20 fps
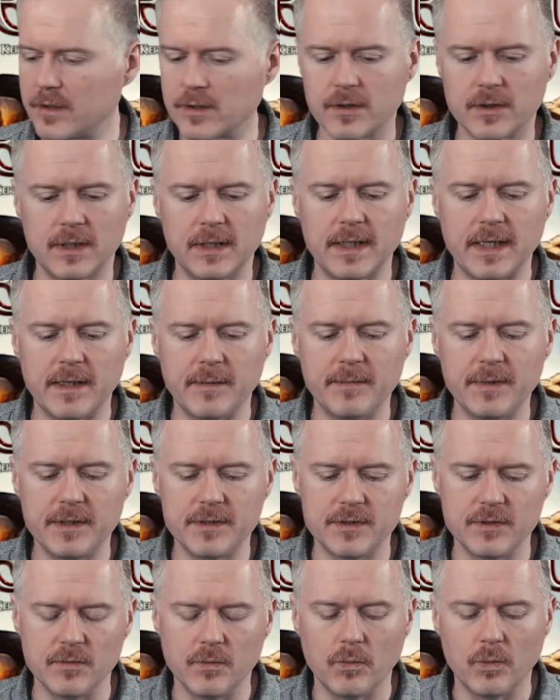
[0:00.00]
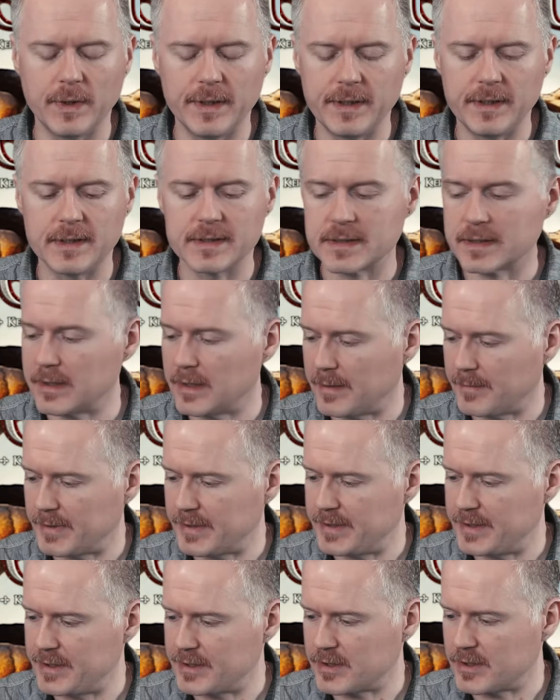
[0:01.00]
are gonna allow me to win this
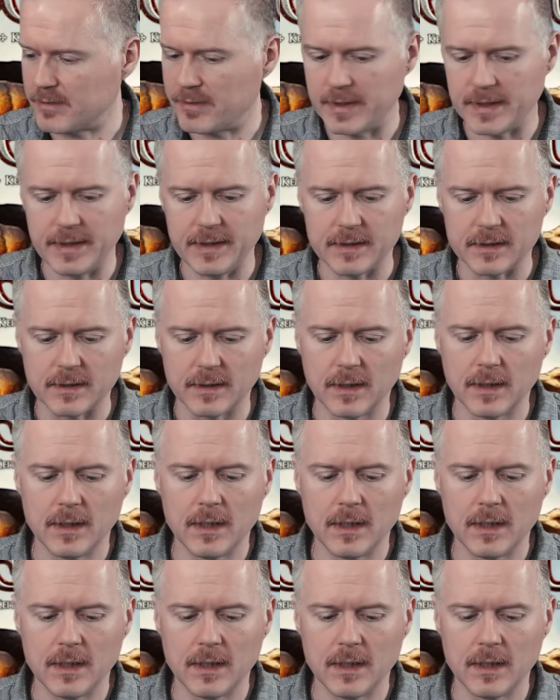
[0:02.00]
competition right here.